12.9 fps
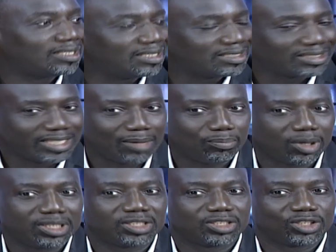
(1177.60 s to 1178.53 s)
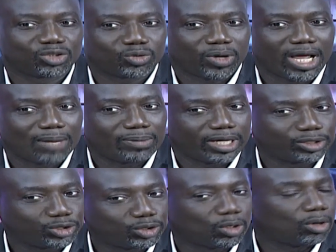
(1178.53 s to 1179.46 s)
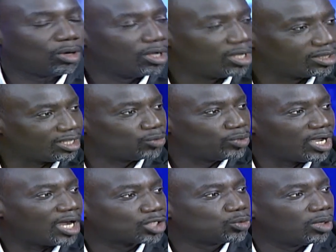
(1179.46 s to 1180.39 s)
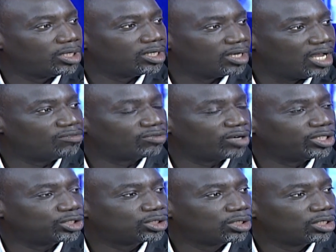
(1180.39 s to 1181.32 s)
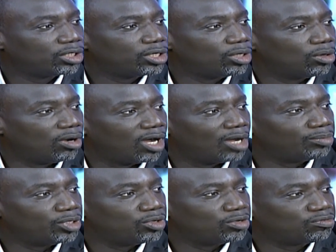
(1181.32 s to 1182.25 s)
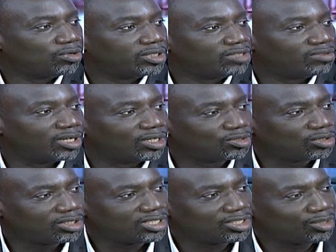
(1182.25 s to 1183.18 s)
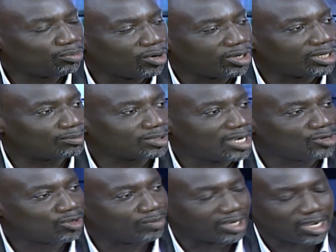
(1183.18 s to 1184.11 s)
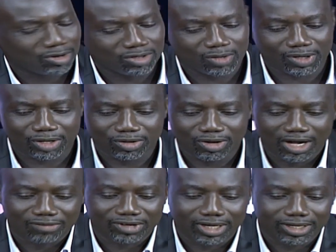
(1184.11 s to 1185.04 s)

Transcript: these same policies to help ensure that we actually leverage, you know, the youthful dividend. So this is the point I'm trying to make. I don't know whether you have